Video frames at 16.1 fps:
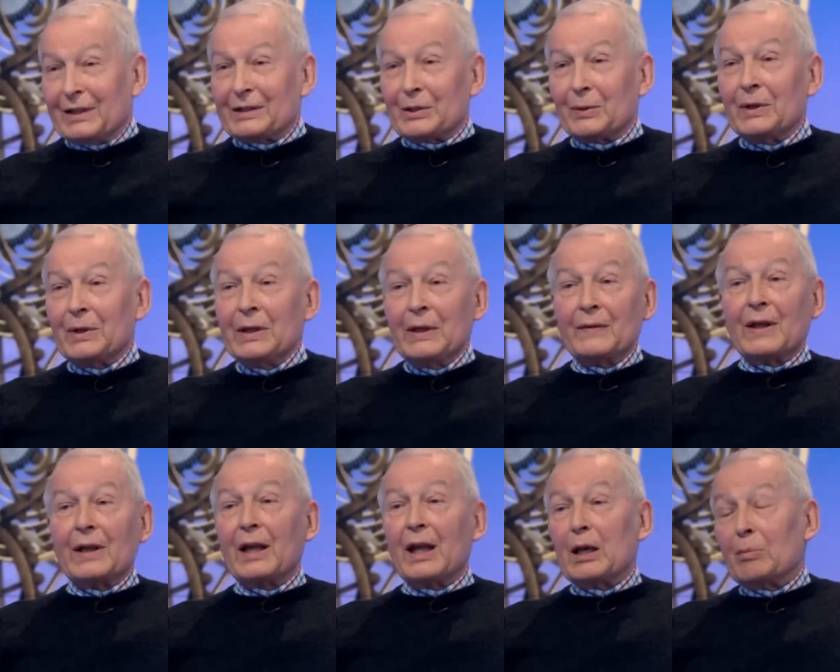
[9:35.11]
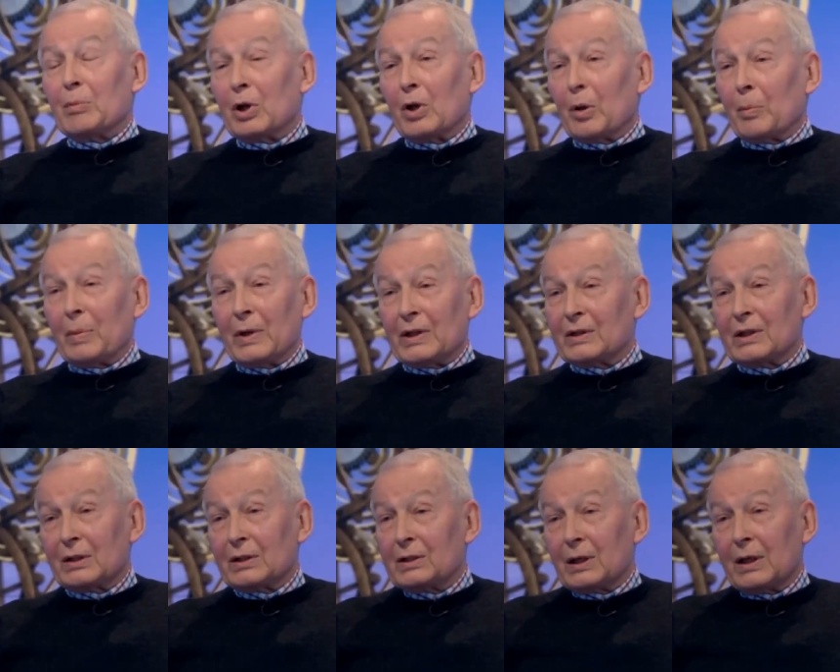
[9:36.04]
into the Labour lobbies
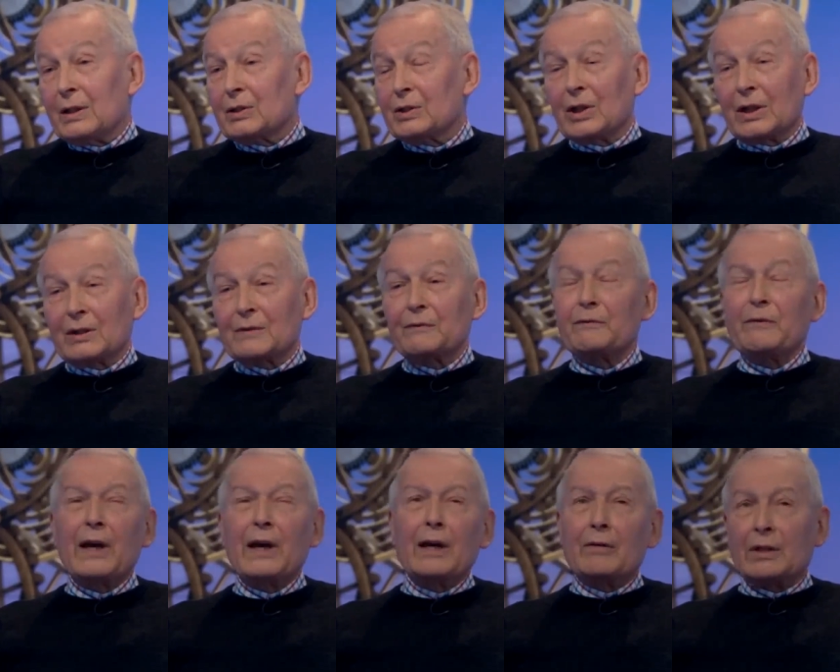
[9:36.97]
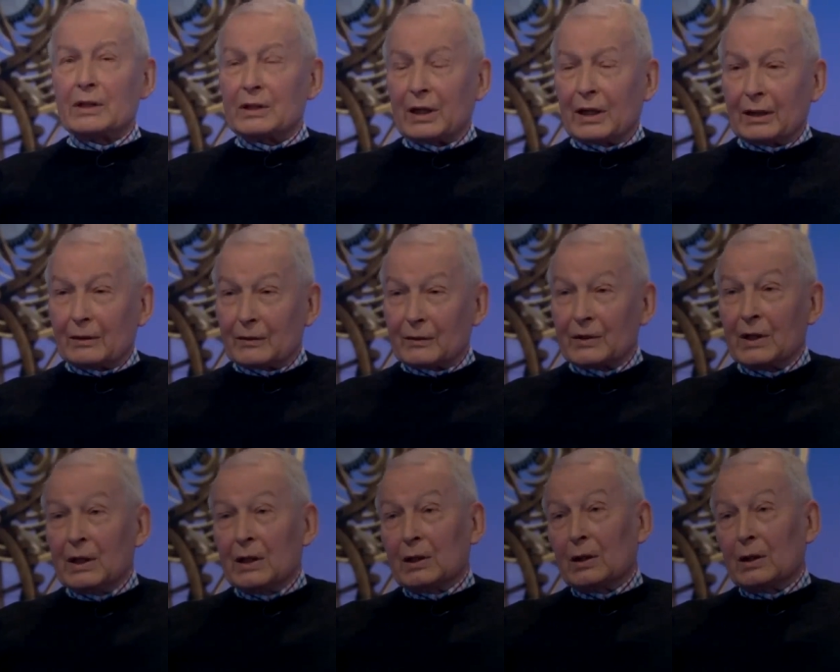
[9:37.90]
is just fairy tales.